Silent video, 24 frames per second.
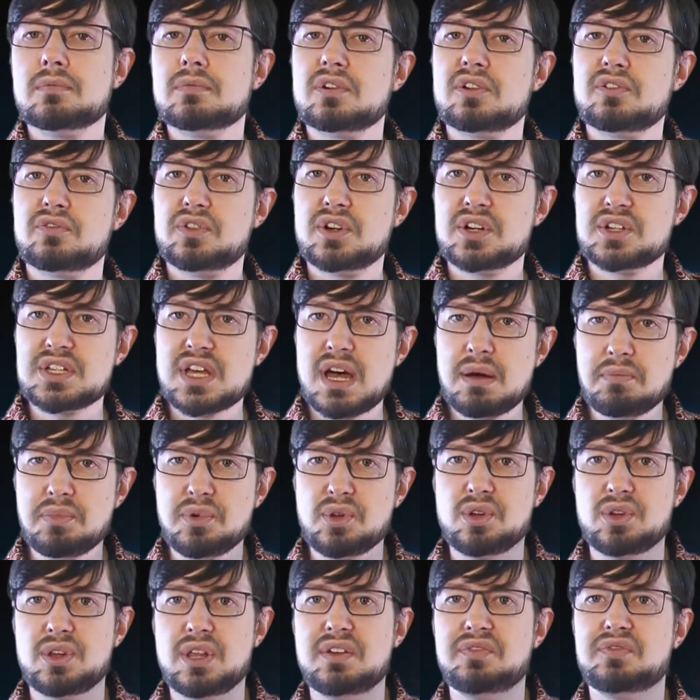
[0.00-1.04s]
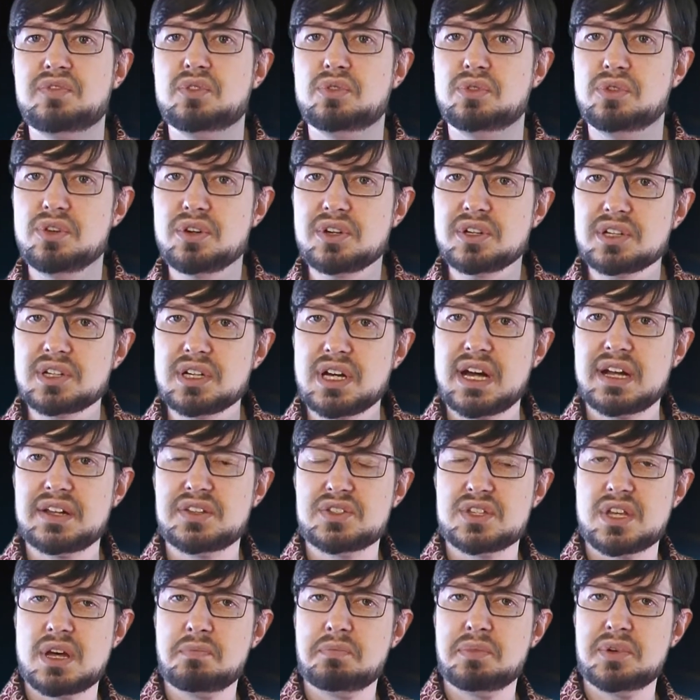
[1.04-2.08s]
For example, if you look at
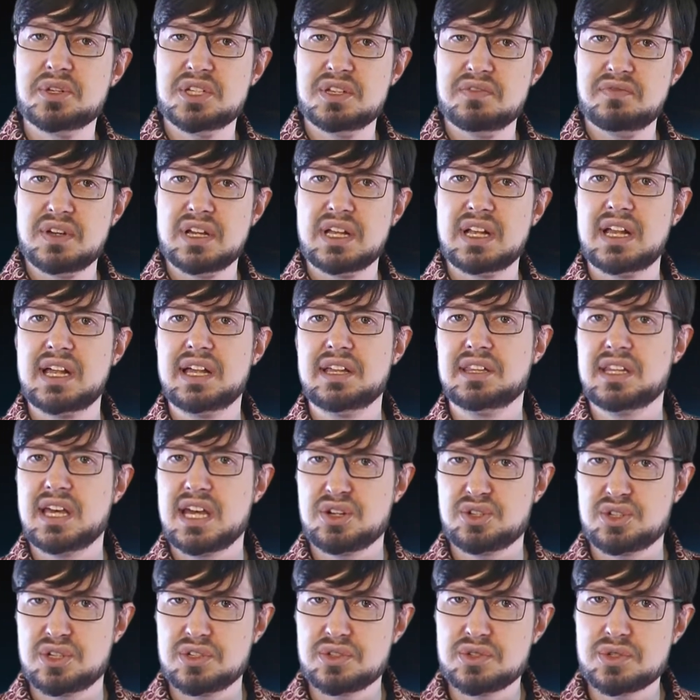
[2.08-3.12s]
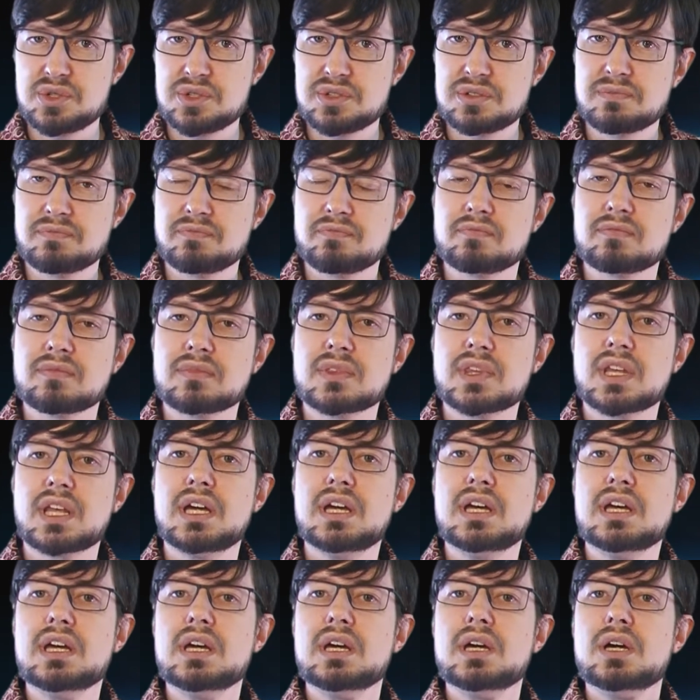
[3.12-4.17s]
some Pacific Island nations,
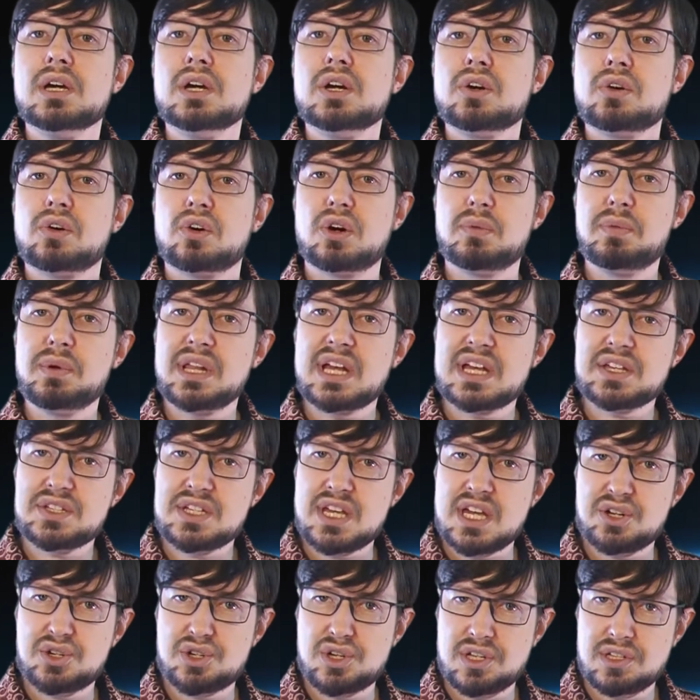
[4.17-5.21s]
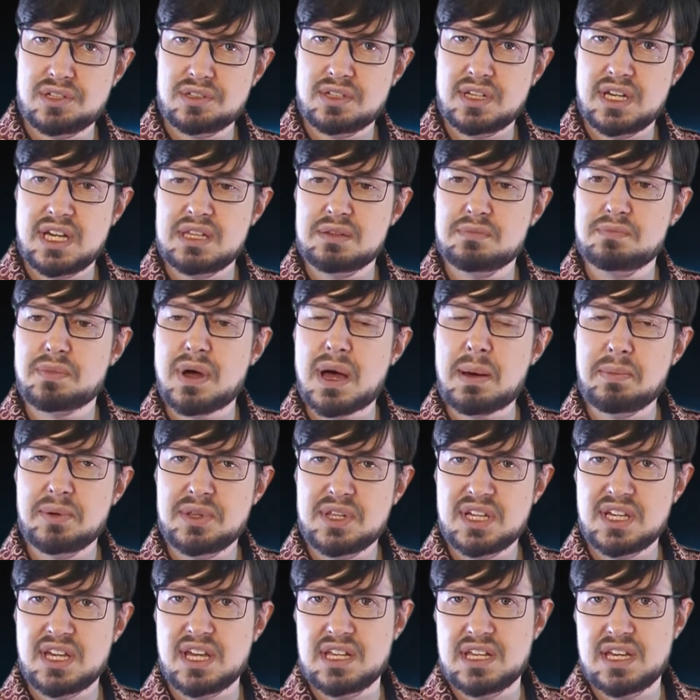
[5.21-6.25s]
urbanization in Papua
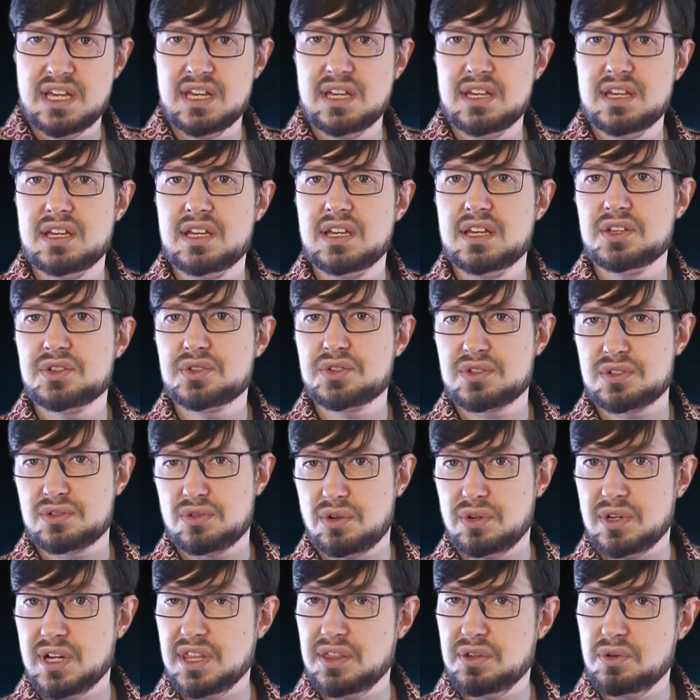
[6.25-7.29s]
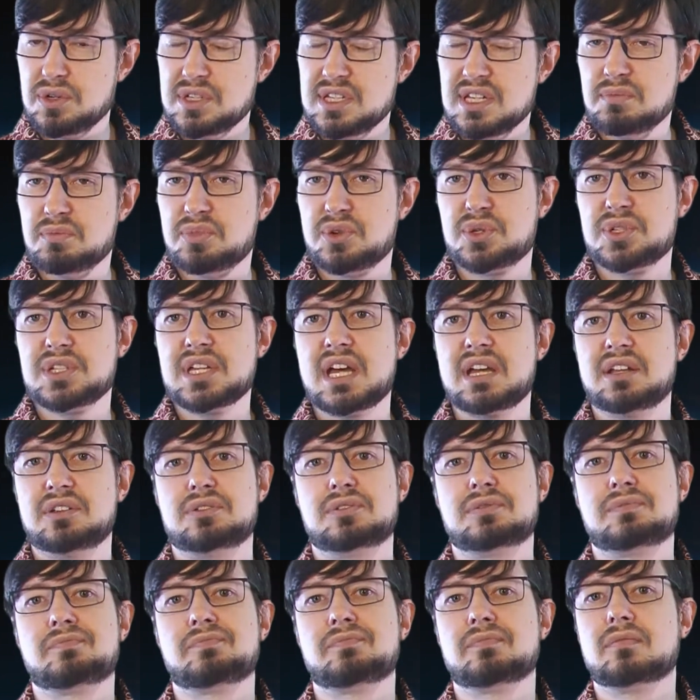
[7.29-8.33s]
New Guinea is only
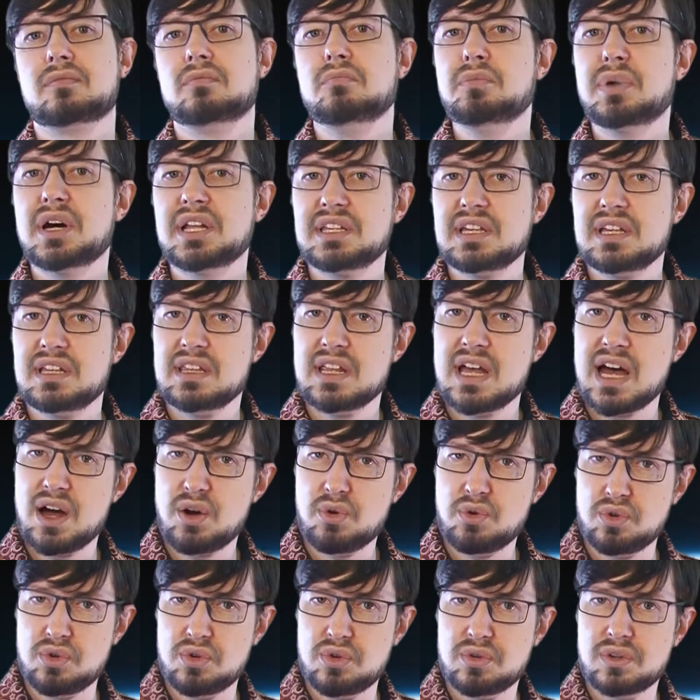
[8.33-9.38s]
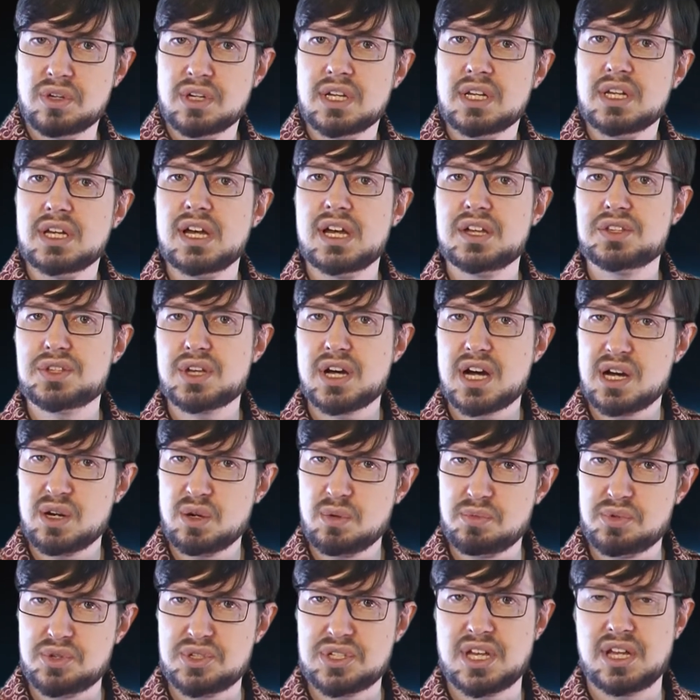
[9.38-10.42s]
13%, but in Nauru, it's
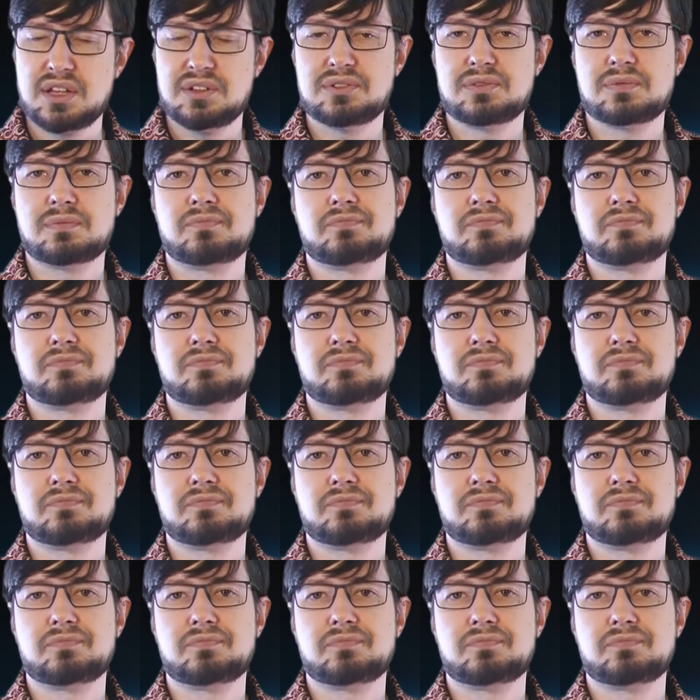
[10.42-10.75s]
100%.